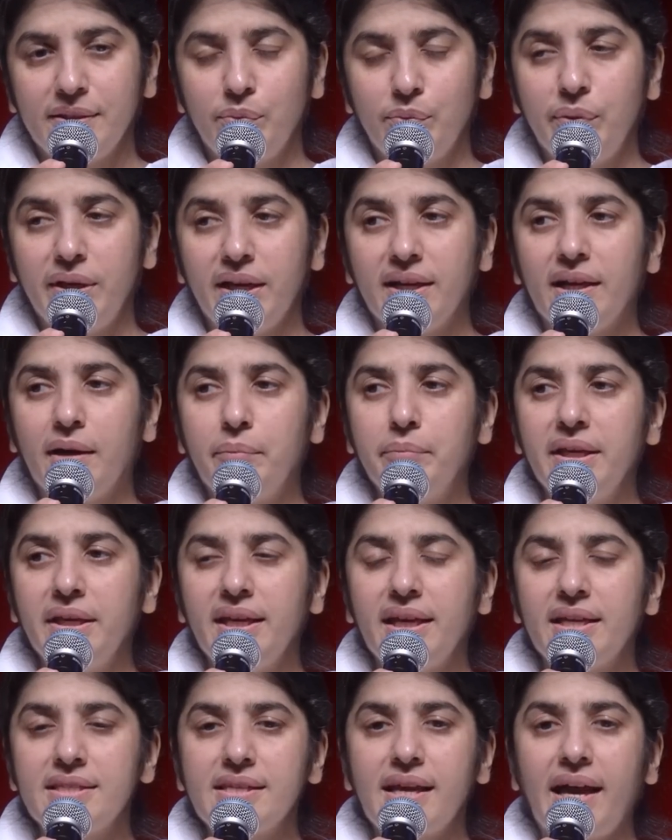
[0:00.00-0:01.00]
We are
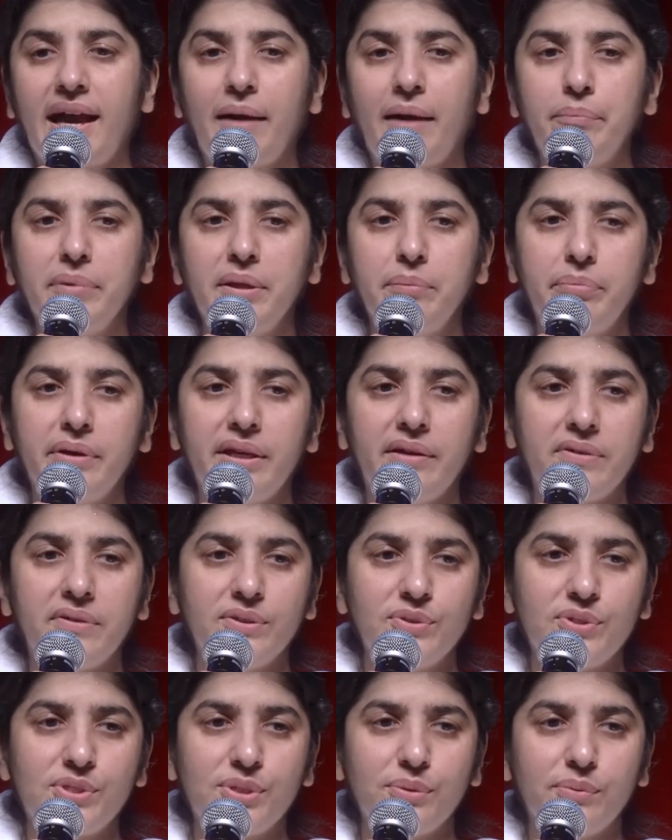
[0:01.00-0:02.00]
coming as happy
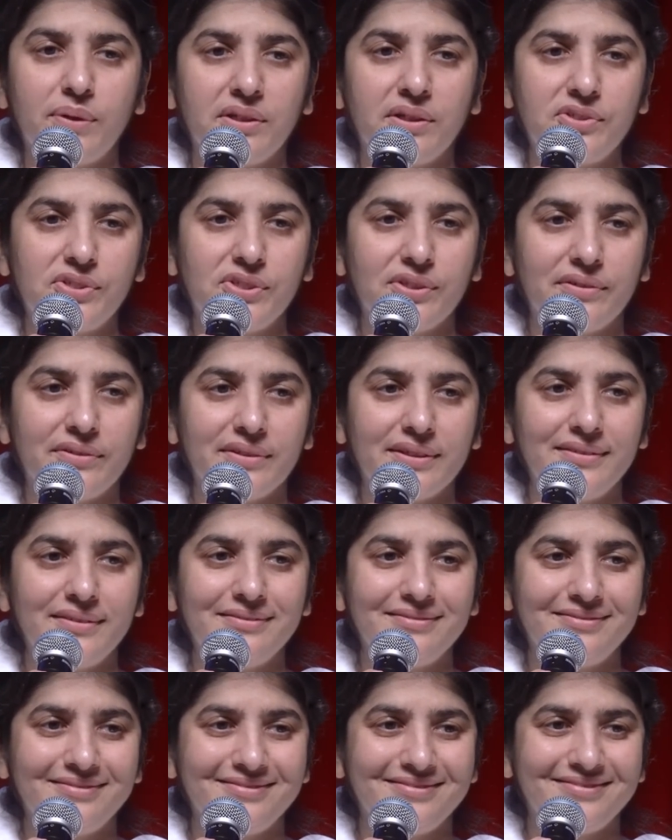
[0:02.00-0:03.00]
parents to our
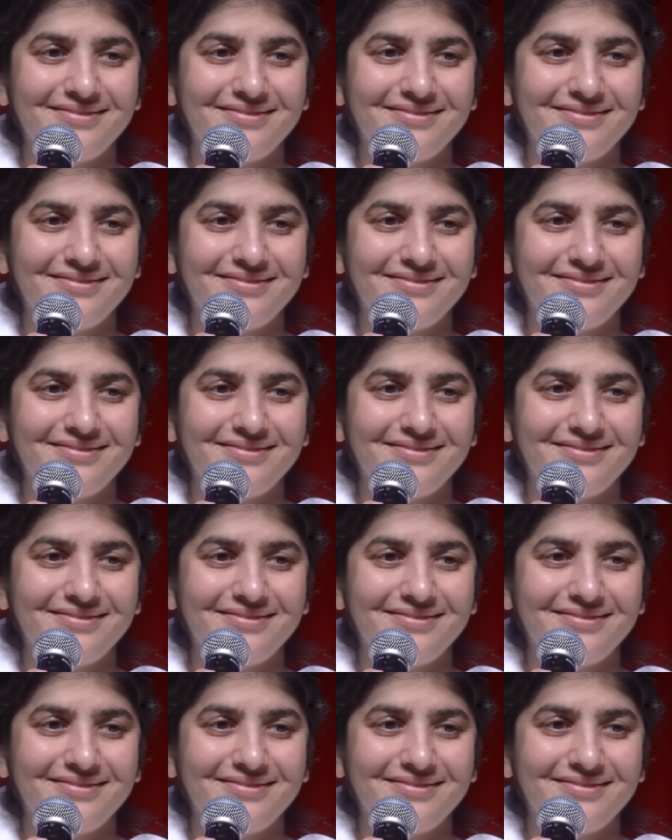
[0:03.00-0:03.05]
children.